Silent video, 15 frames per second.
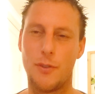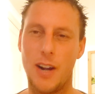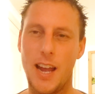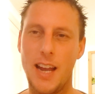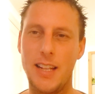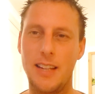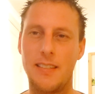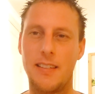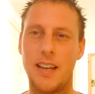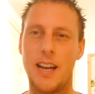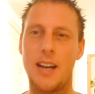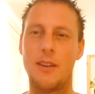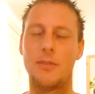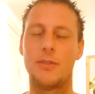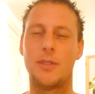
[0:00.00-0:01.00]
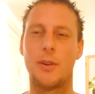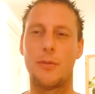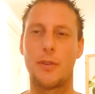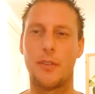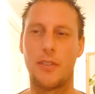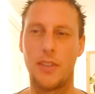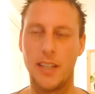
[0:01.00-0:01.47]
Write it down.
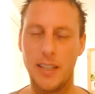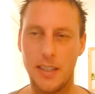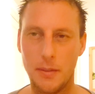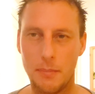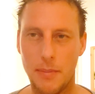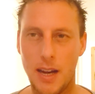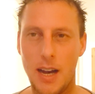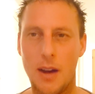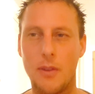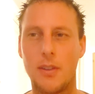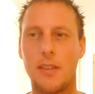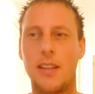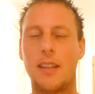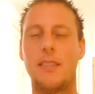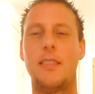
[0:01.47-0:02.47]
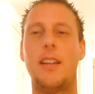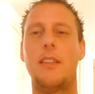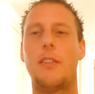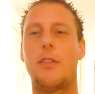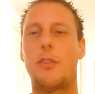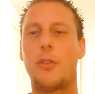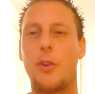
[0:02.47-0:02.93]
Overthink about it and
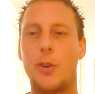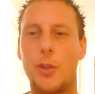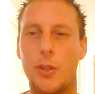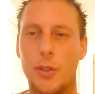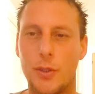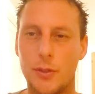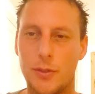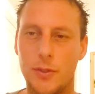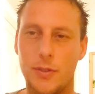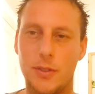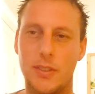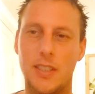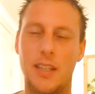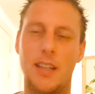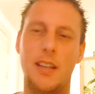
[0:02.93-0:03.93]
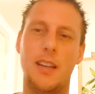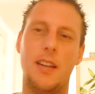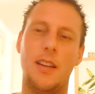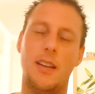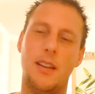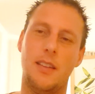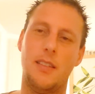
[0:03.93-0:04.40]
dissolve.
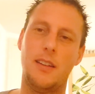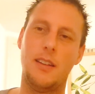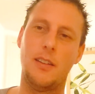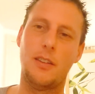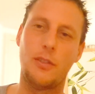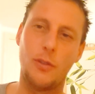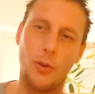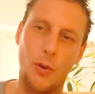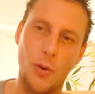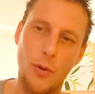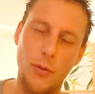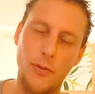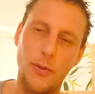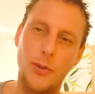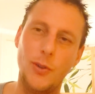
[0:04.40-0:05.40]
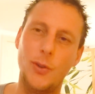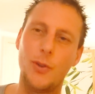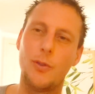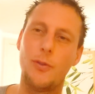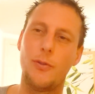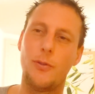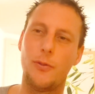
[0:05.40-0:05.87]
Dissolve
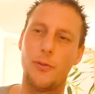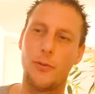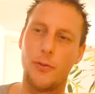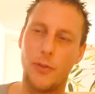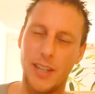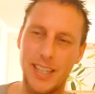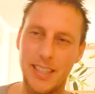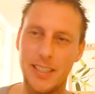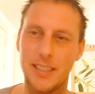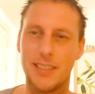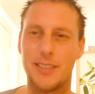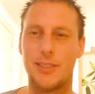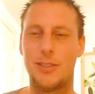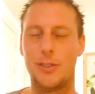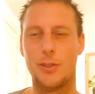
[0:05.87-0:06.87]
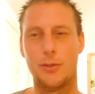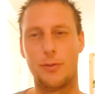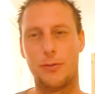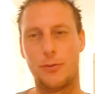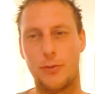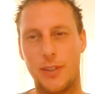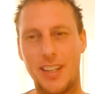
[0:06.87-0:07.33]
your fears. Your
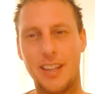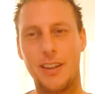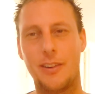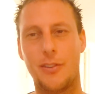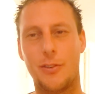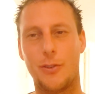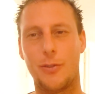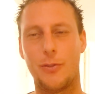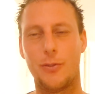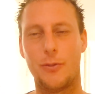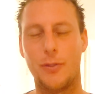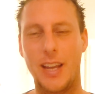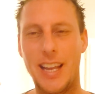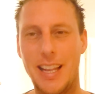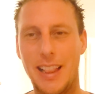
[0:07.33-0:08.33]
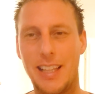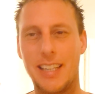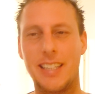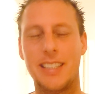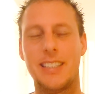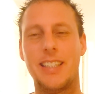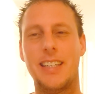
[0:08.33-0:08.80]
fears of
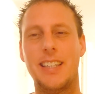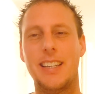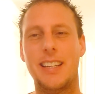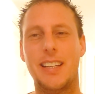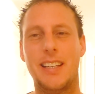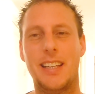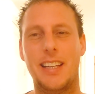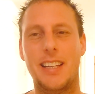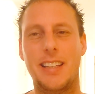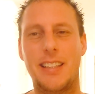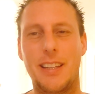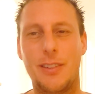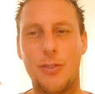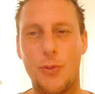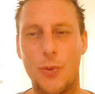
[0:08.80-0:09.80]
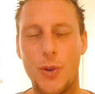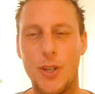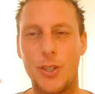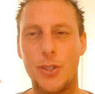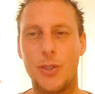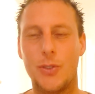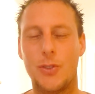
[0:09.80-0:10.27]
failing in this
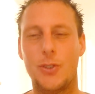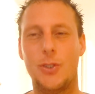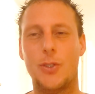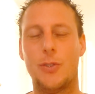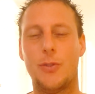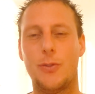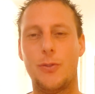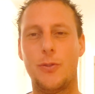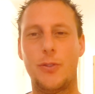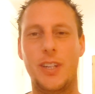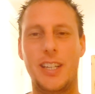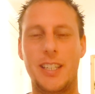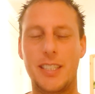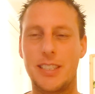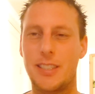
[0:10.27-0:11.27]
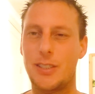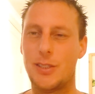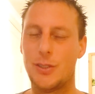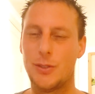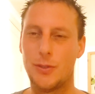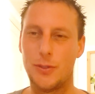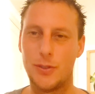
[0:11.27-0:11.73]
world. Your
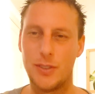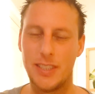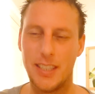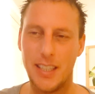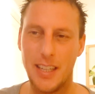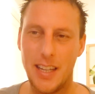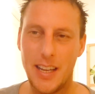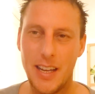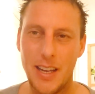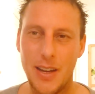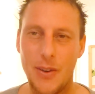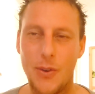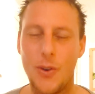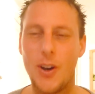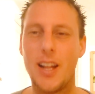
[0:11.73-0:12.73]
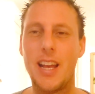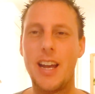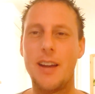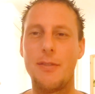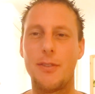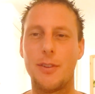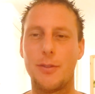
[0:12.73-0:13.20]
fears of
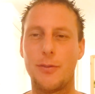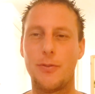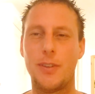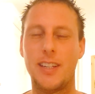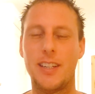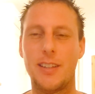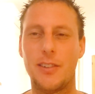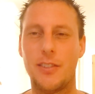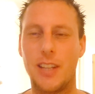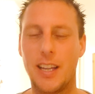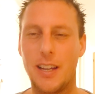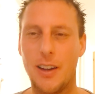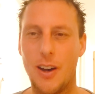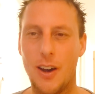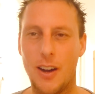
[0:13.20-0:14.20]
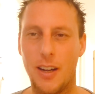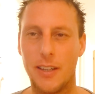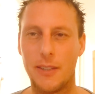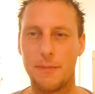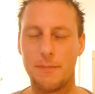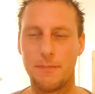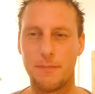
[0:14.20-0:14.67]
whatever fears they are.